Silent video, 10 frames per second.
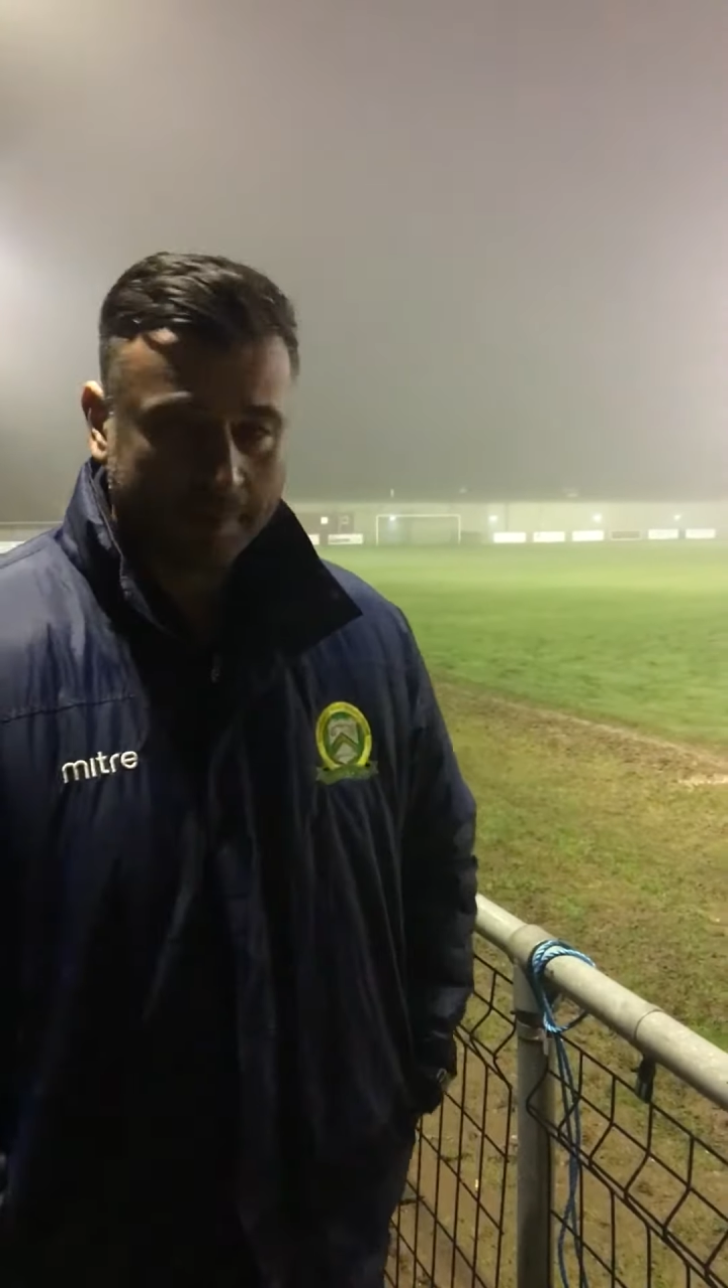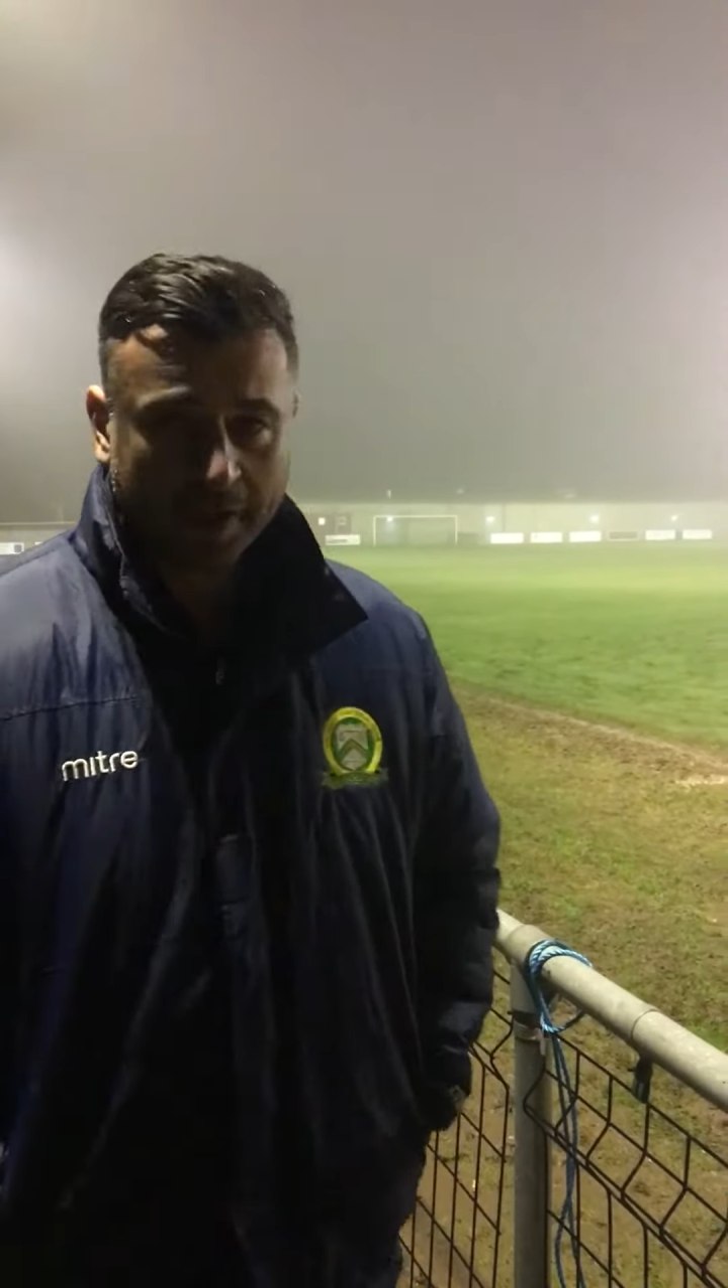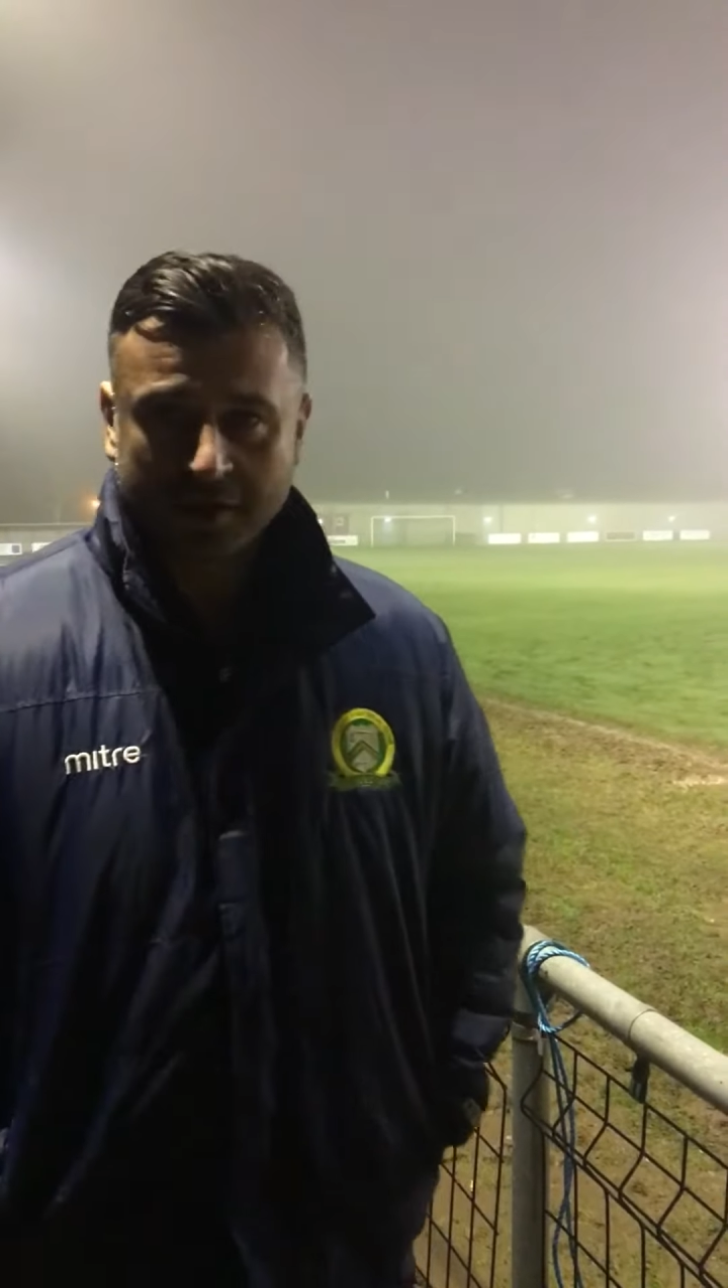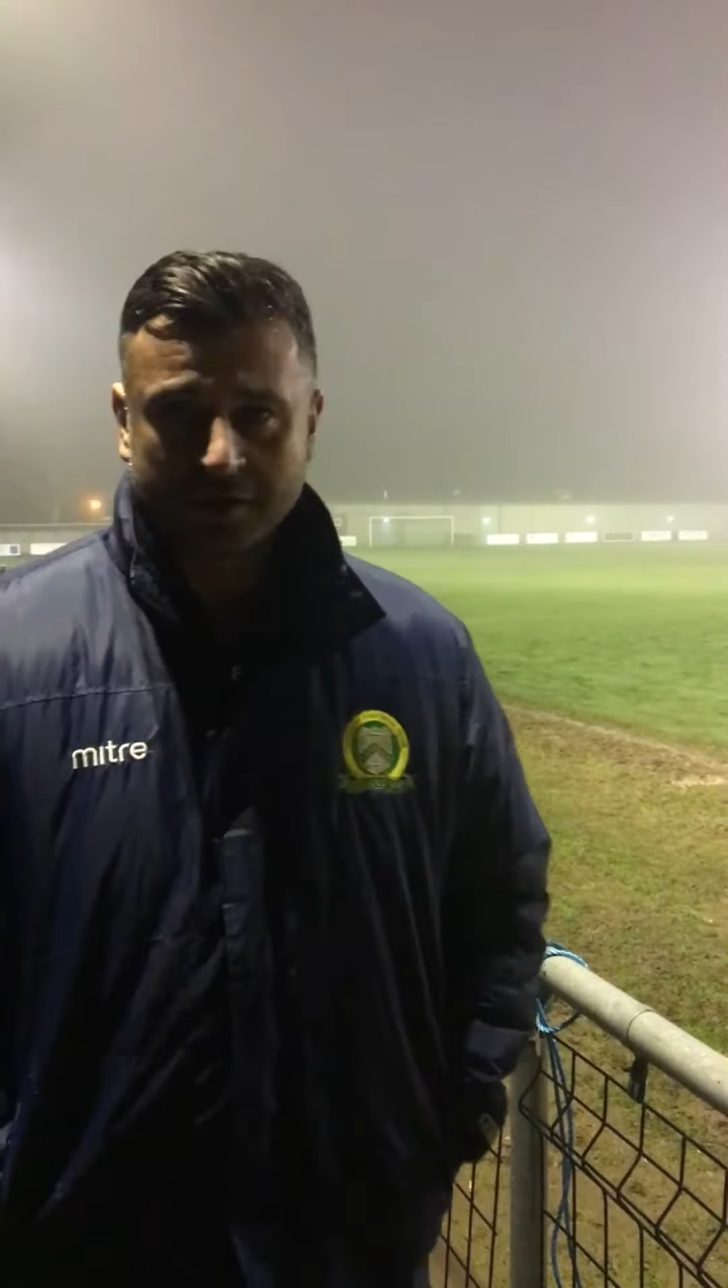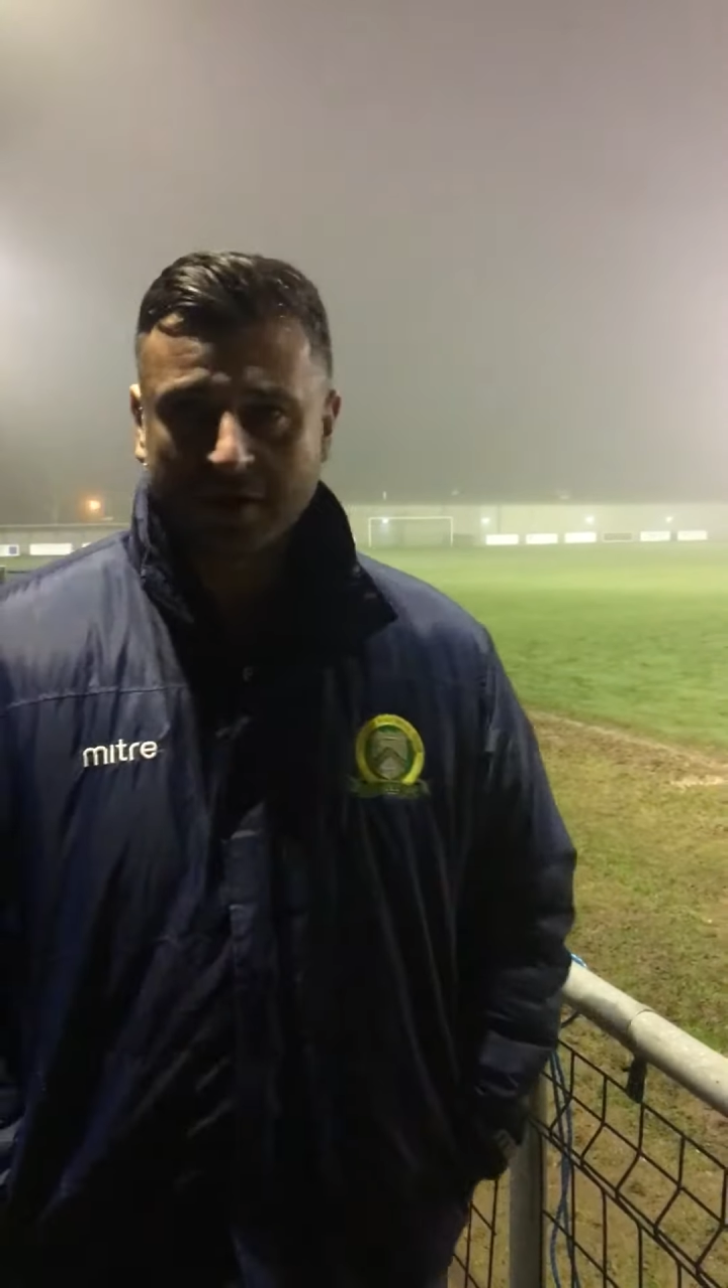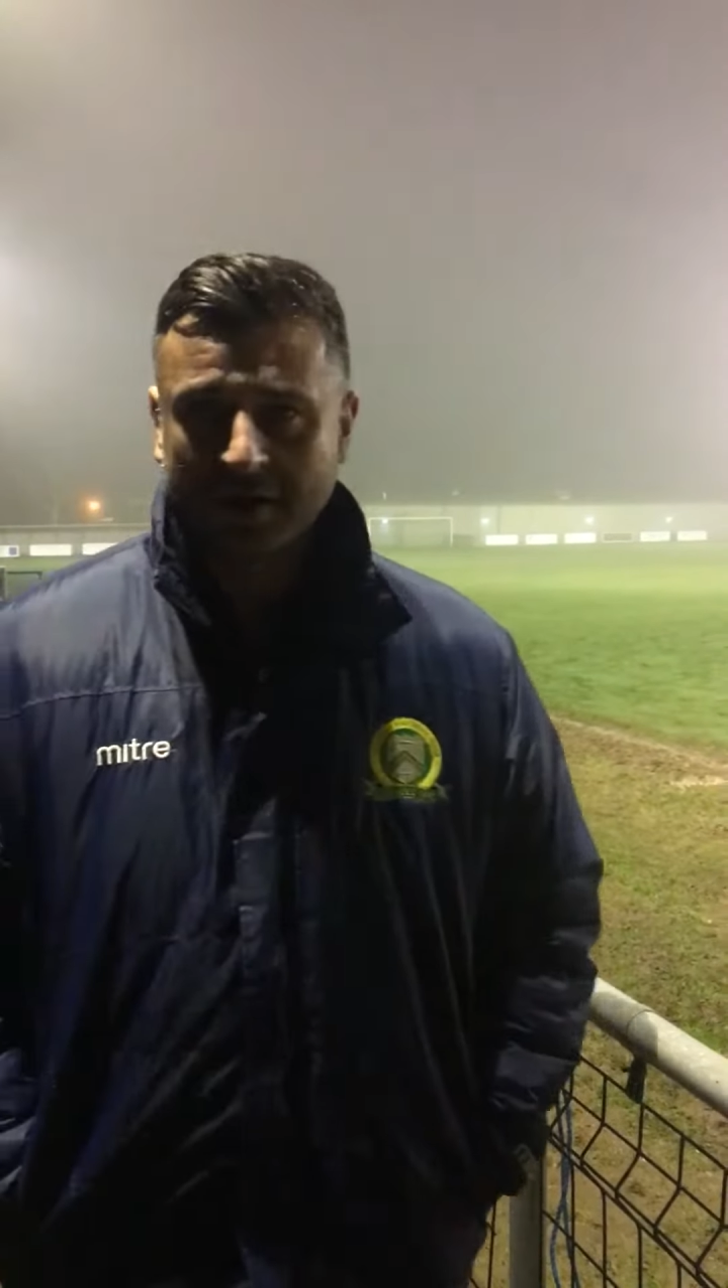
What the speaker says: pitch,